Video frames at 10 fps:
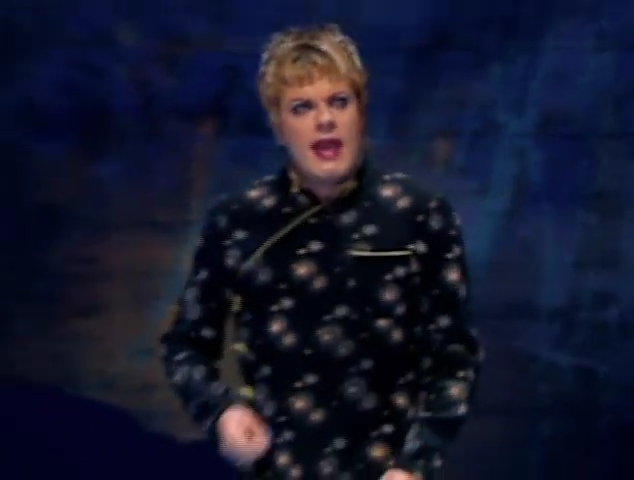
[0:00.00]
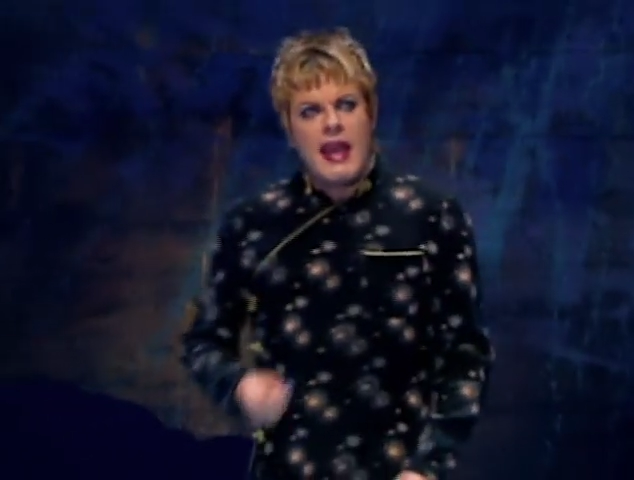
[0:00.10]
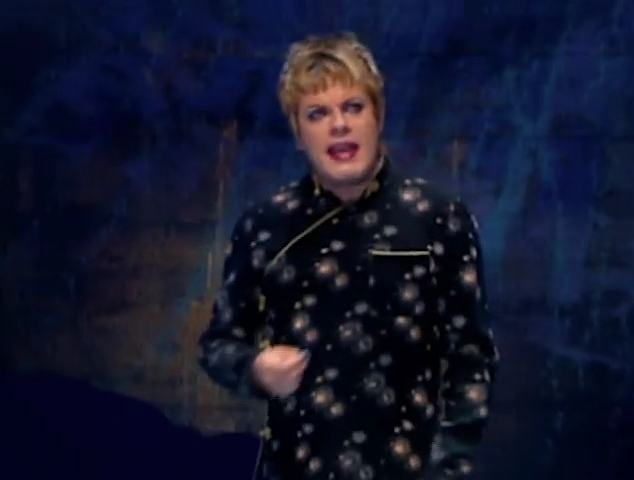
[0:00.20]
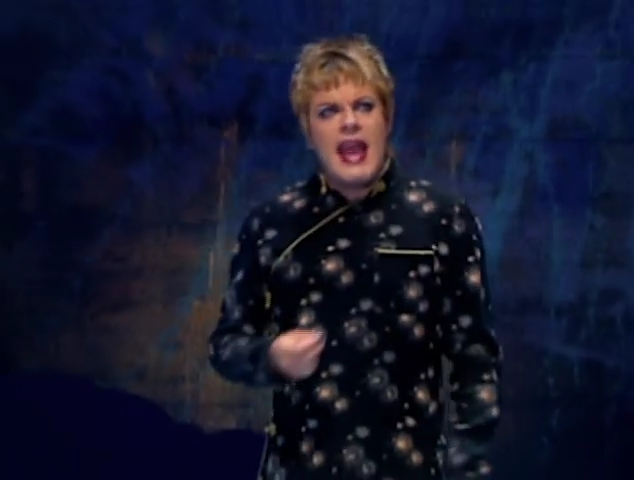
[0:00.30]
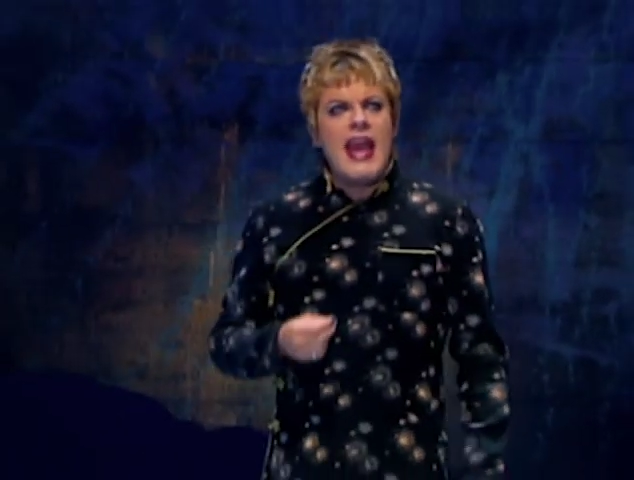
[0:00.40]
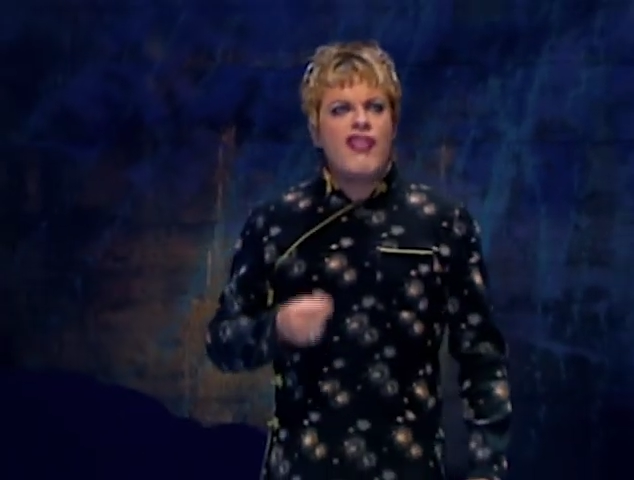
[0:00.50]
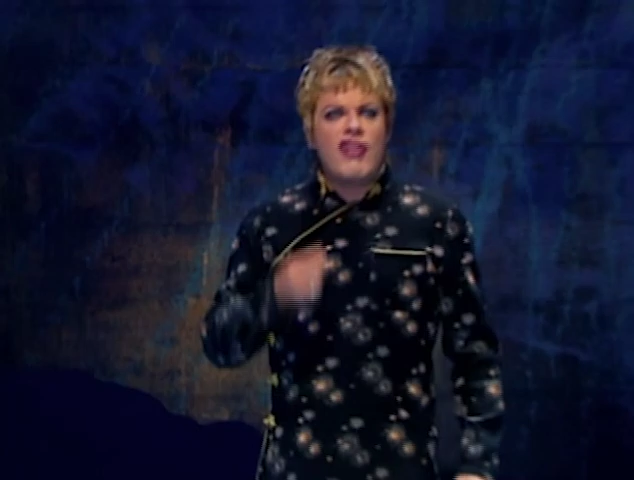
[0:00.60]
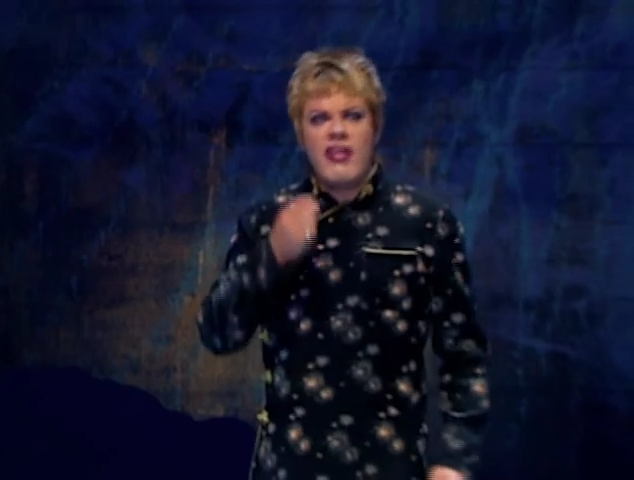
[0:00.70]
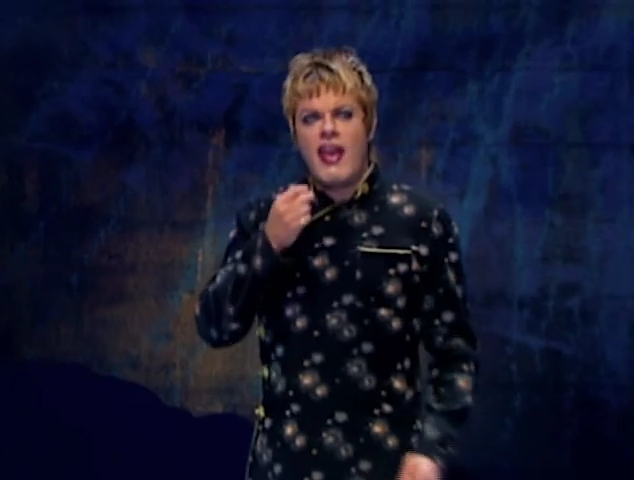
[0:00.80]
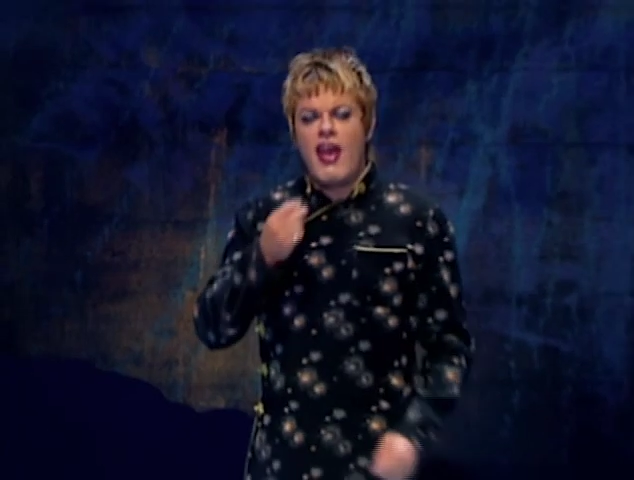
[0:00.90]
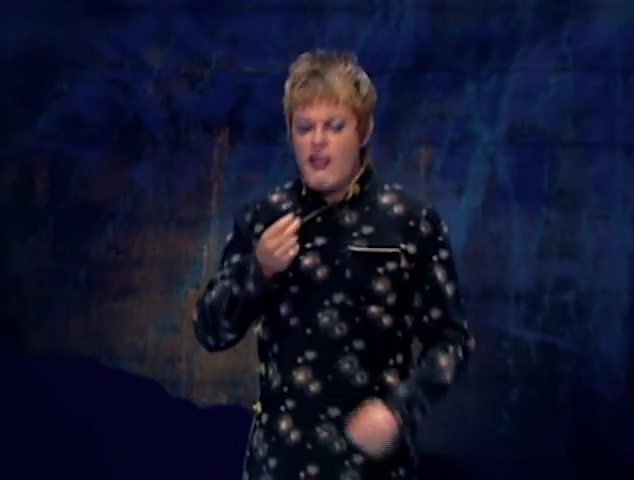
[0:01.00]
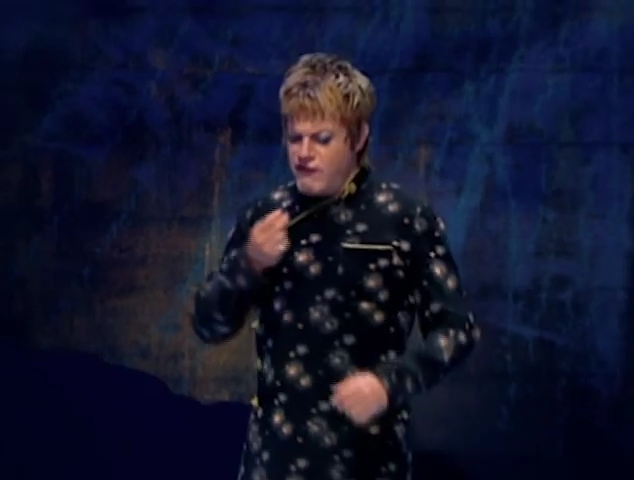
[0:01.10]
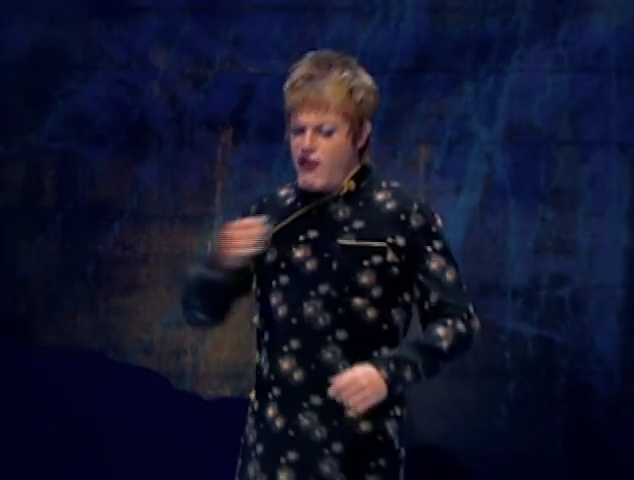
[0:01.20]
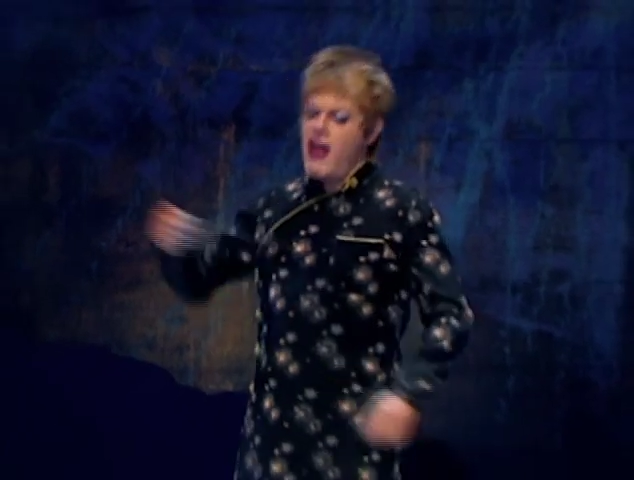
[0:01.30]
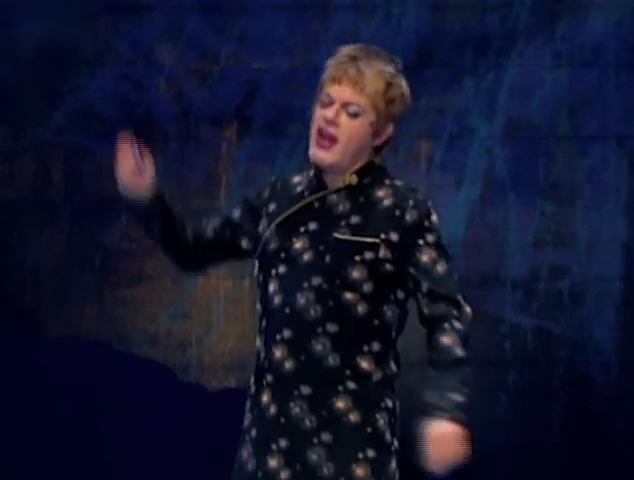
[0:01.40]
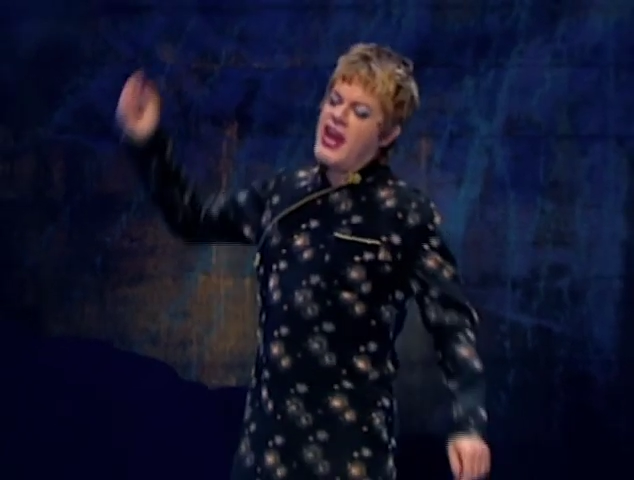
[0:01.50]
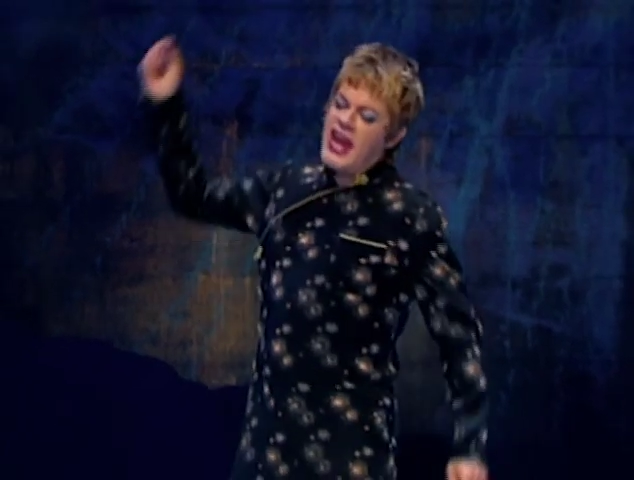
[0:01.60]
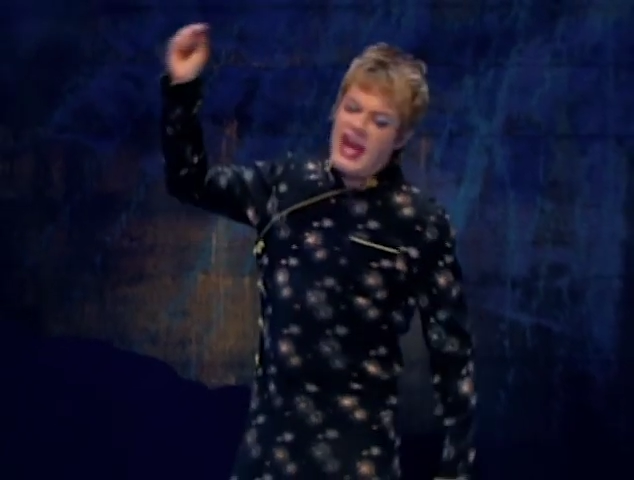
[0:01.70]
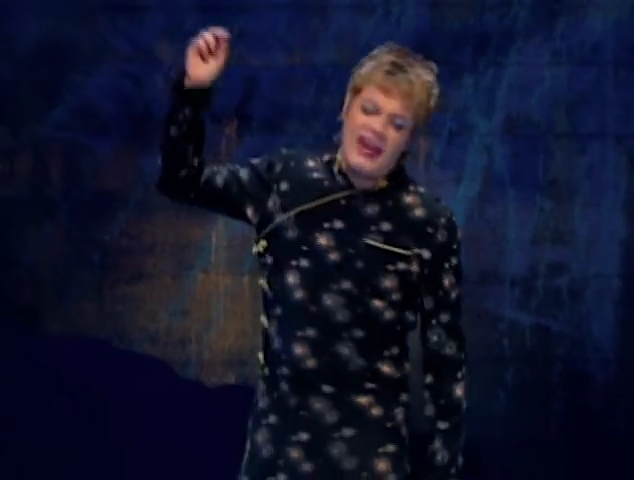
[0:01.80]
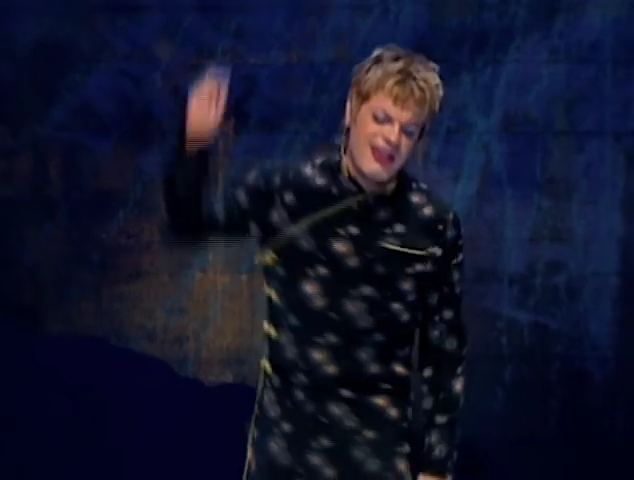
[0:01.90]
And occasionally they go,
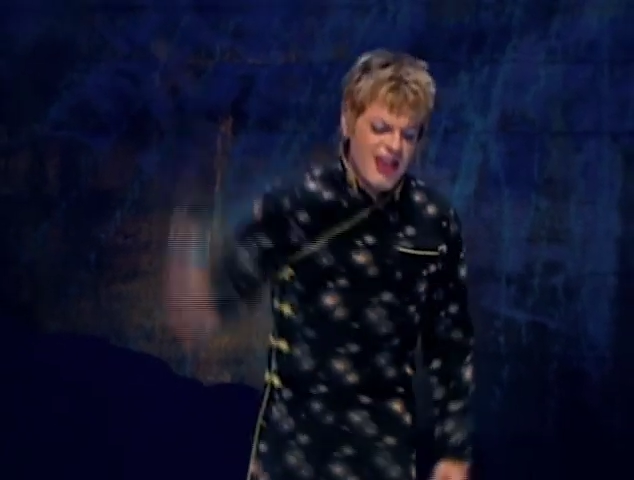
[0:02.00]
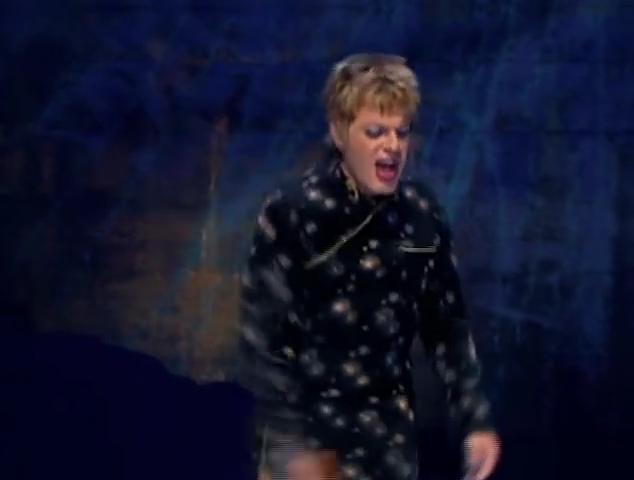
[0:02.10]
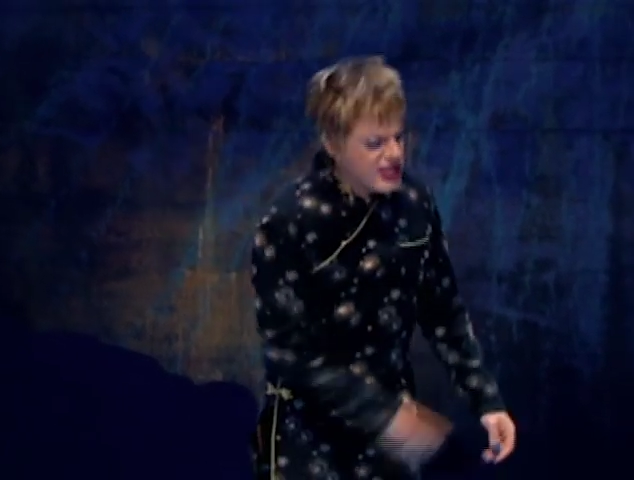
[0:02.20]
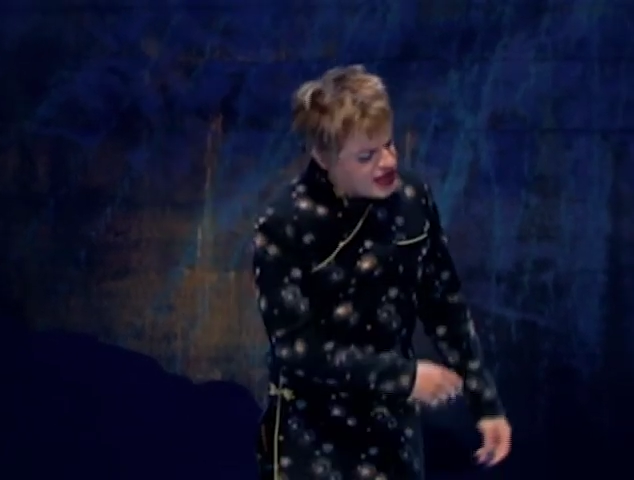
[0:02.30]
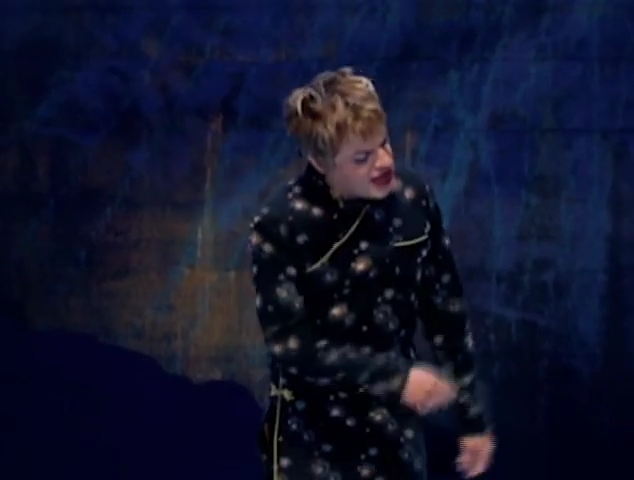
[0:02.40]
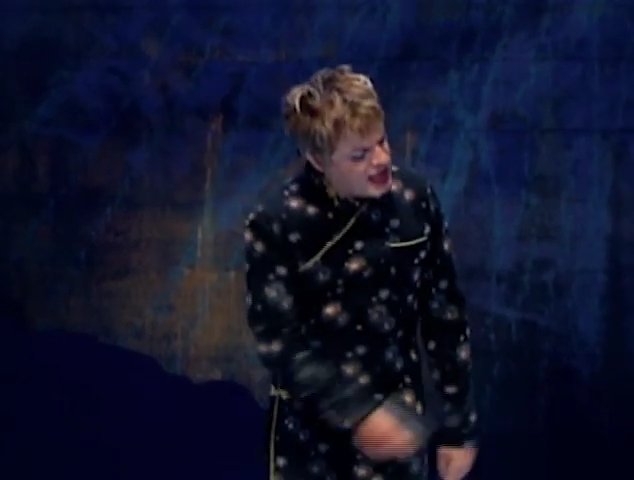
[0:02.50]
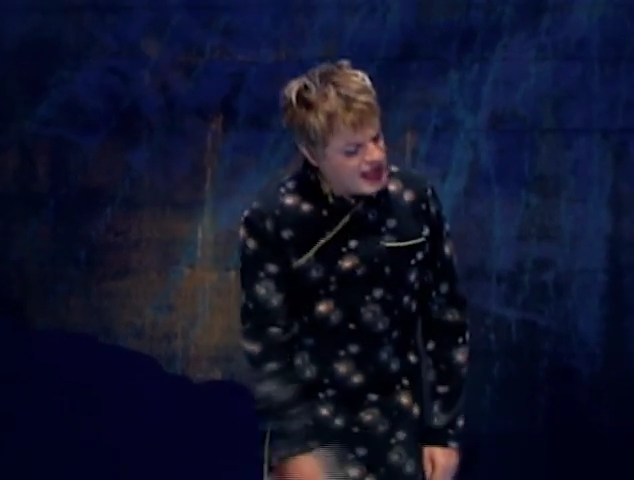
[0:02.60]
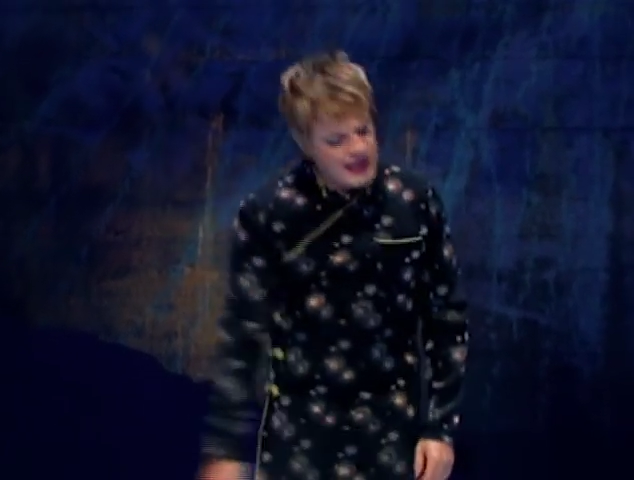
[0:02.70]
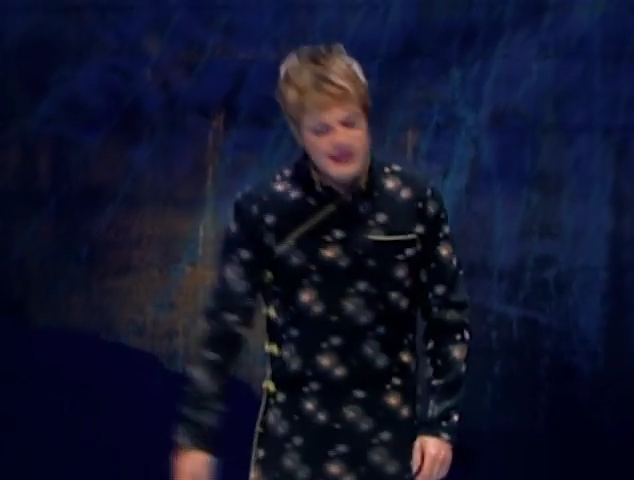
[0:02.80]
fucking nuts.